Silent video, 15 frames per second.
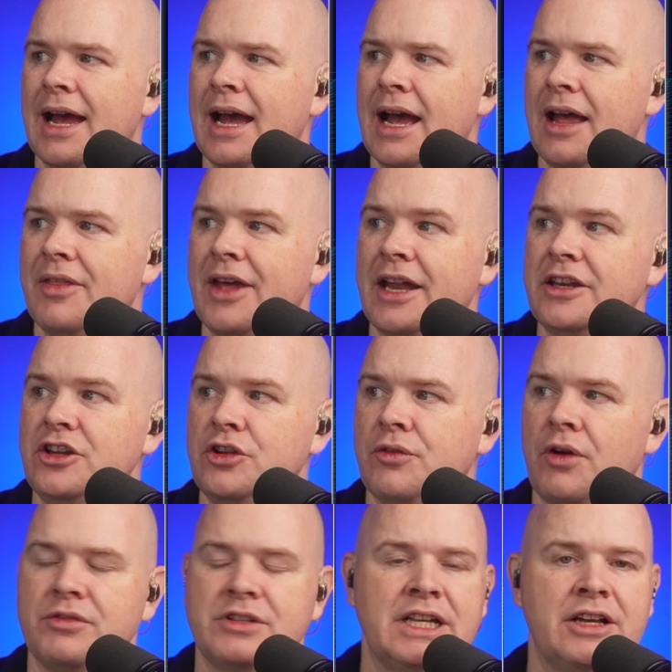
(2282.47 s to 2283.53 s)
Then
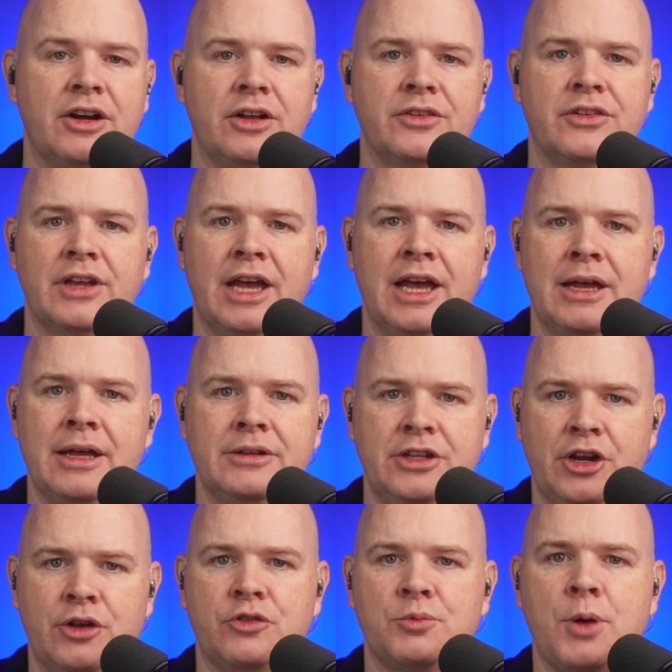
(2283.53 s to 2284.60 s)
you've obviously got,
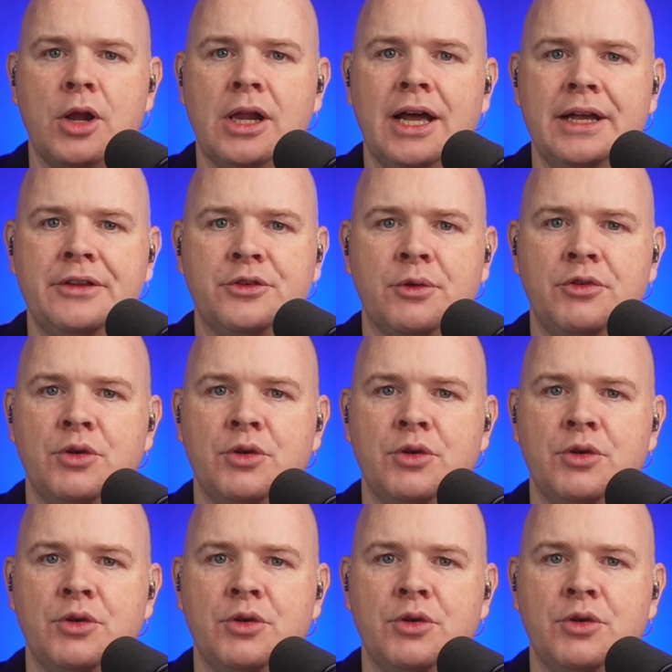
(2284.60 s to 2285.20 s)
Spotlight.